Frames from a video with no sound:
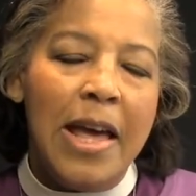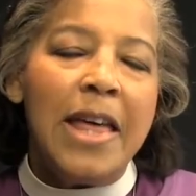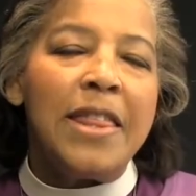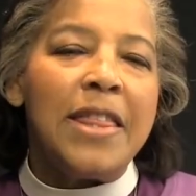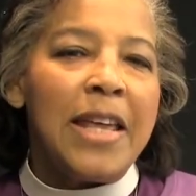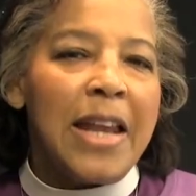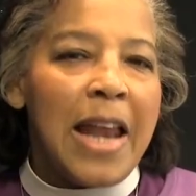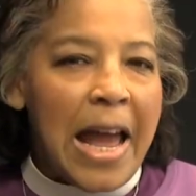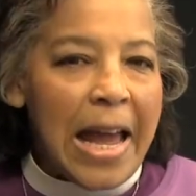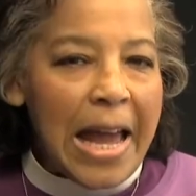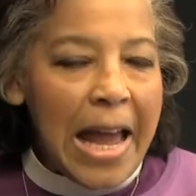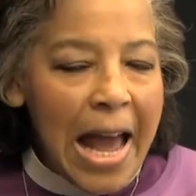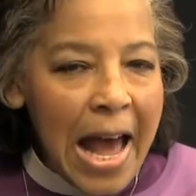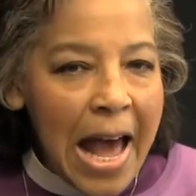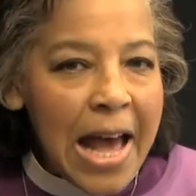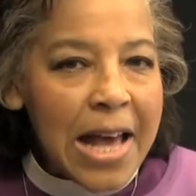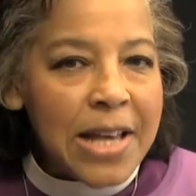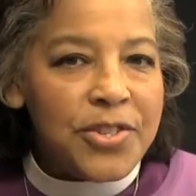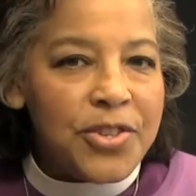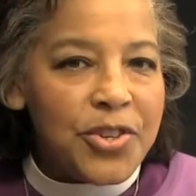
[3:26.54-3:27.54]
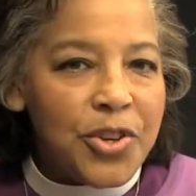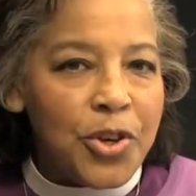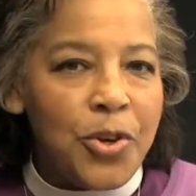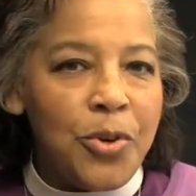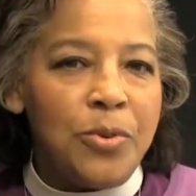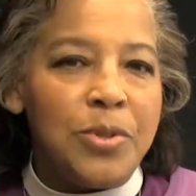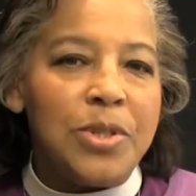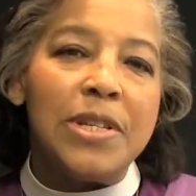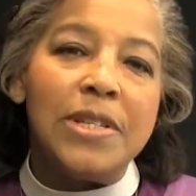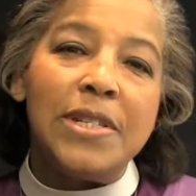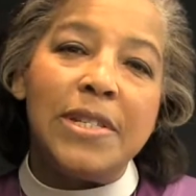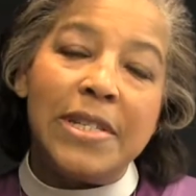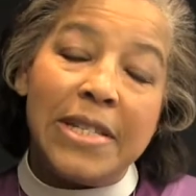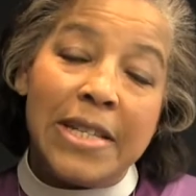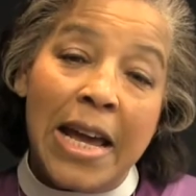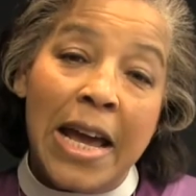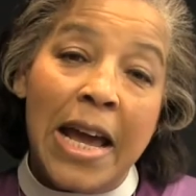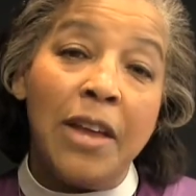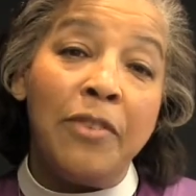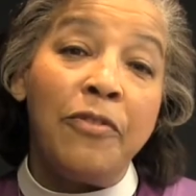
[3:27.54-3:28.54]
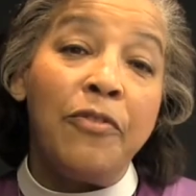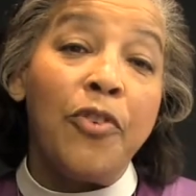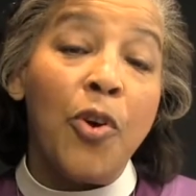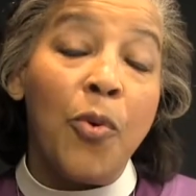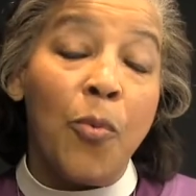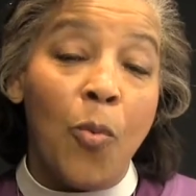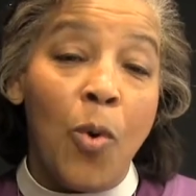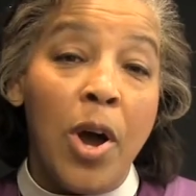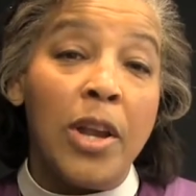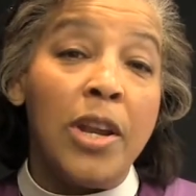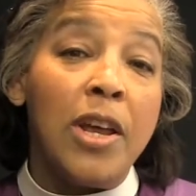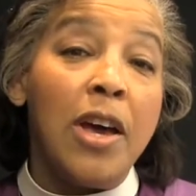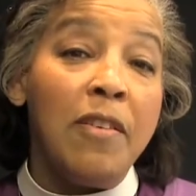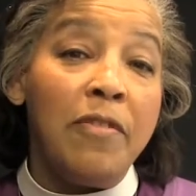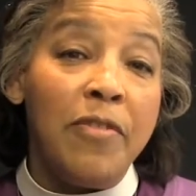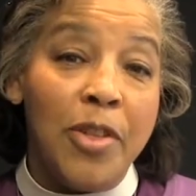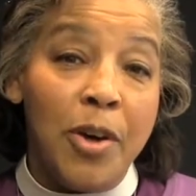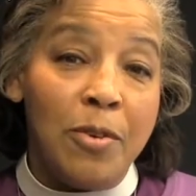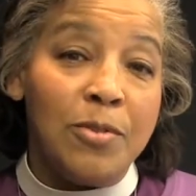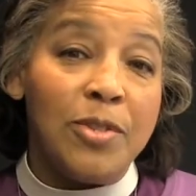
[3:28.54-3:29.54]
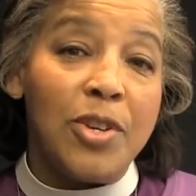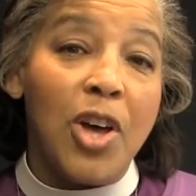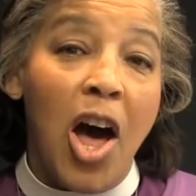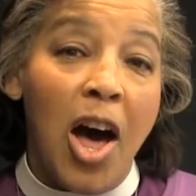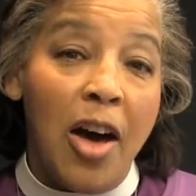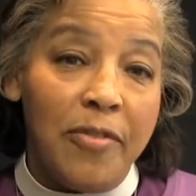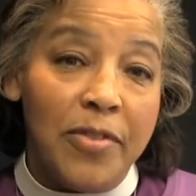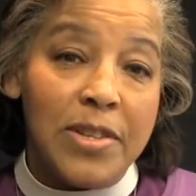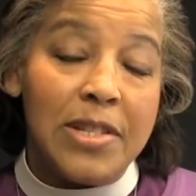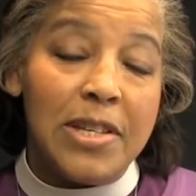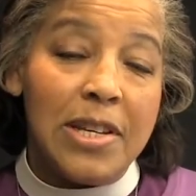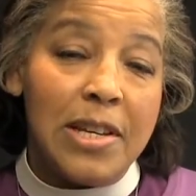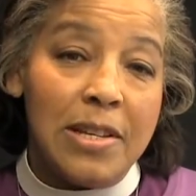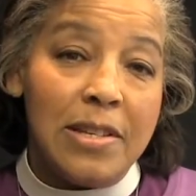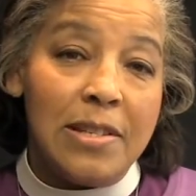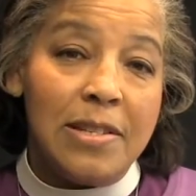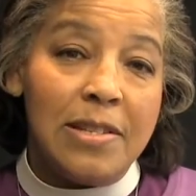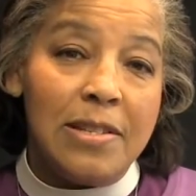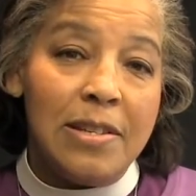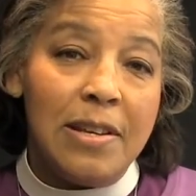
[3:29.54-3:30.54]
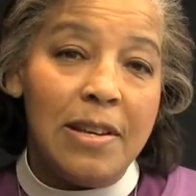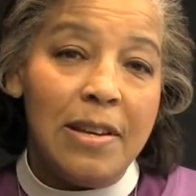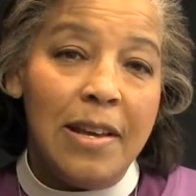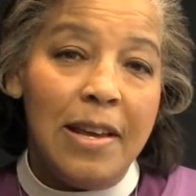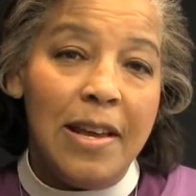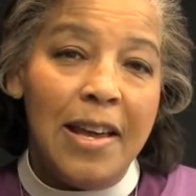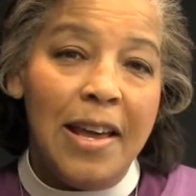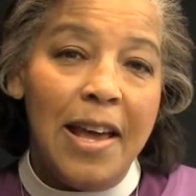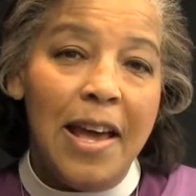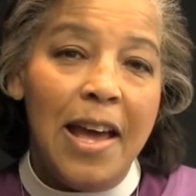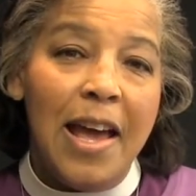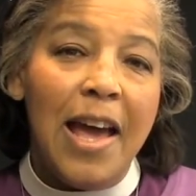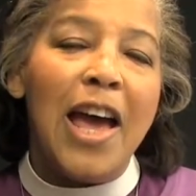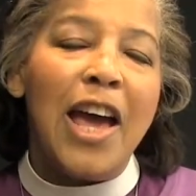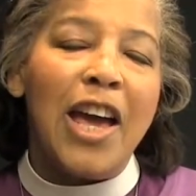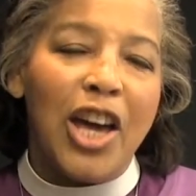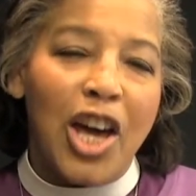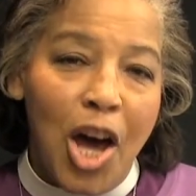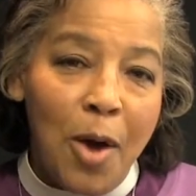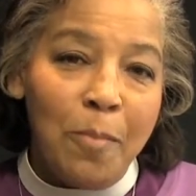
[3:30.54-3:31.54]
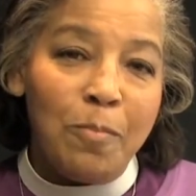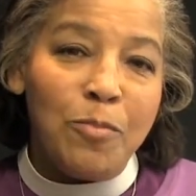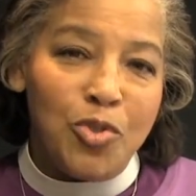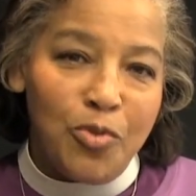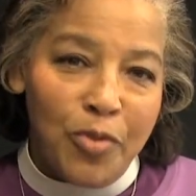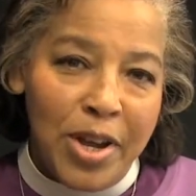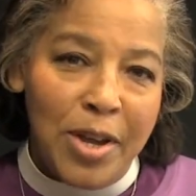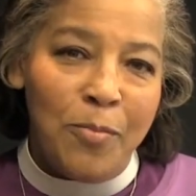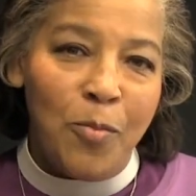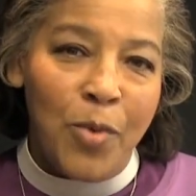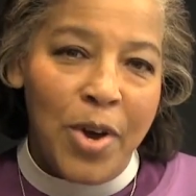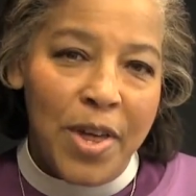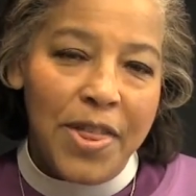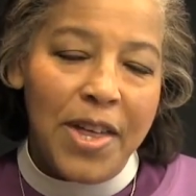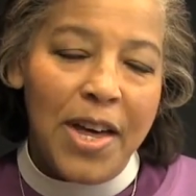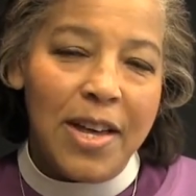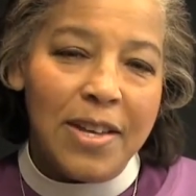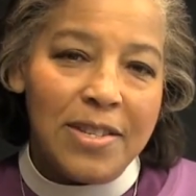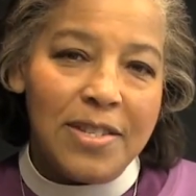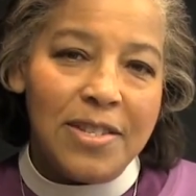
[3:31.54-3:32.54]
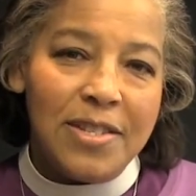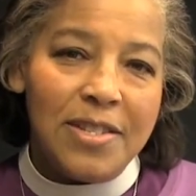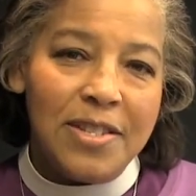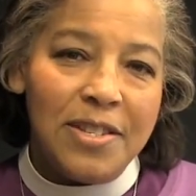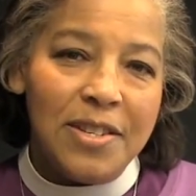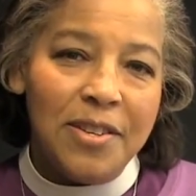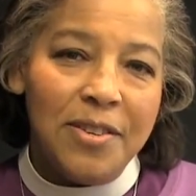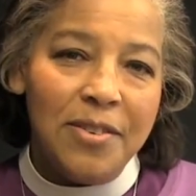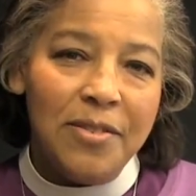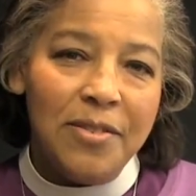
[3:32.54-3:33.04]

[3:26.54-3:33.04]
then I ask you to stand for one of those offices and come dream with us.